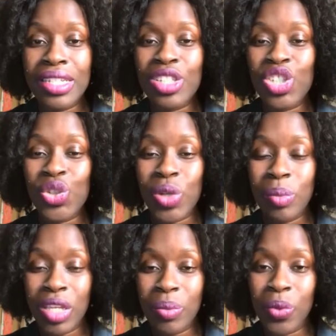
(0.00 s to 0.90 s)

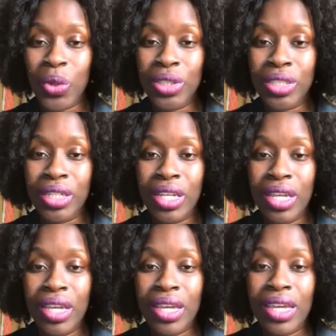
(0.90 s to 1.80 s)
extremely important.
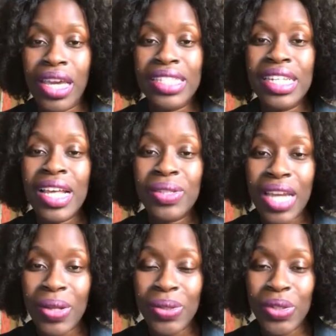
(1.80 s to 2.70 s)
As in-house
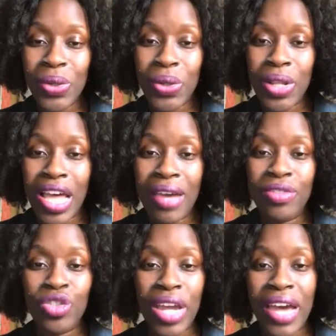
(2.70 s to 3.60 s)
counsel,
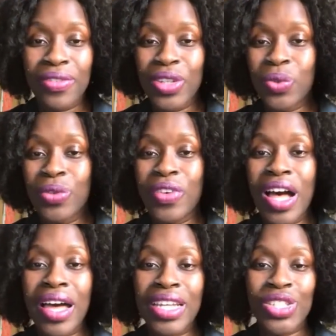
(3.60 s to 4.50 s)
I've drafted,
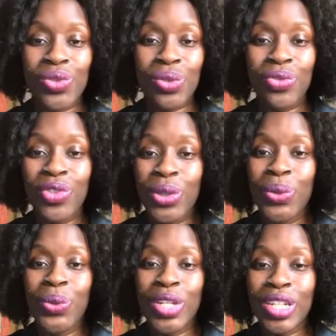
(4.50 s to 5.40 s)
revised,
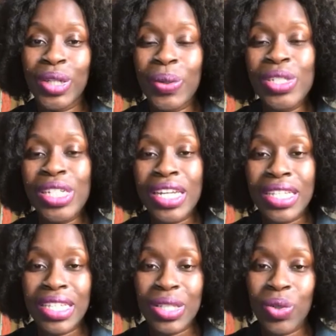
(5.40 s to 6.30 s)
reviewed, and negotiated
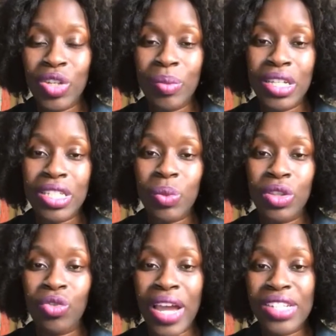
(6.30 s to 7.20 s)
these agreements
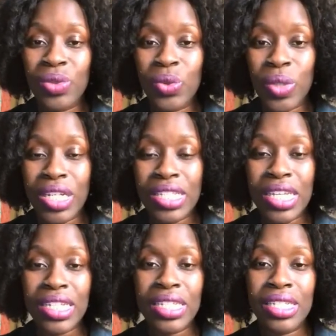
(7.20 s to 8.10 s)
with grassroots
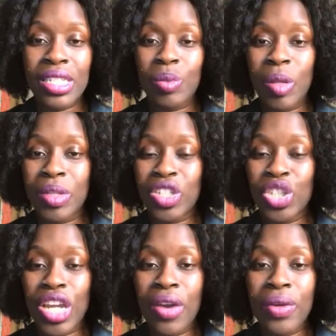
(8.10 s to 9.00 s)
organizations, public
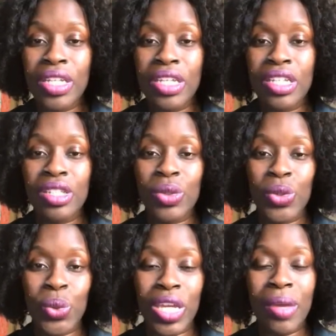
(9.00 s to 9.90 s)
charities,
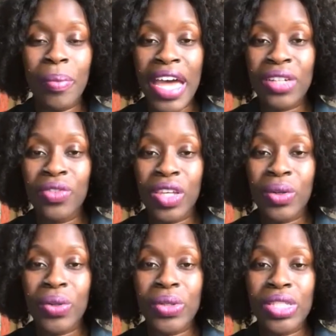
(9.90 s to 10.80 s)
social impact
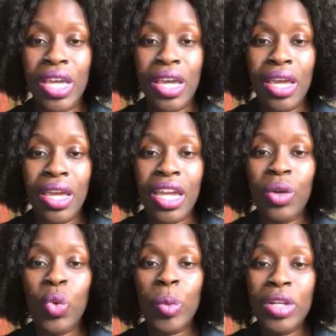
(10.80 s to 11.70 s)
vehicles,
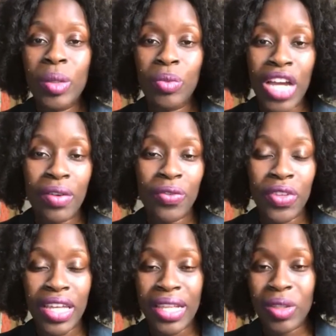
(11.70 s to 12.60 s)
and corporate and private
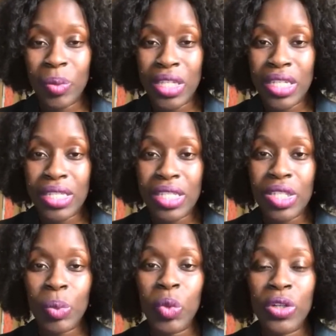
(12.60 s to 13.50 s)
philanthropies to
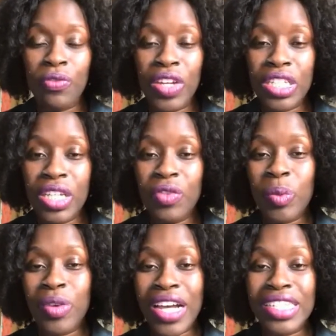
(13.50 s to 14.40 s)
support funding for
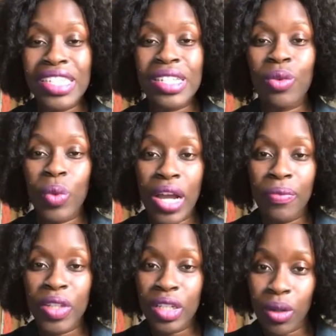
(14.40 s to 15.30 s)
projects
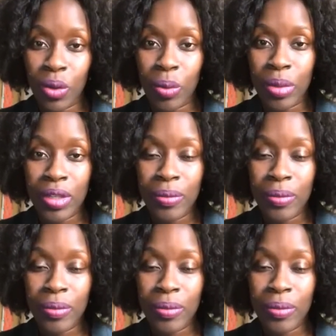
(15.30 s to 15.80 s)
around the globe.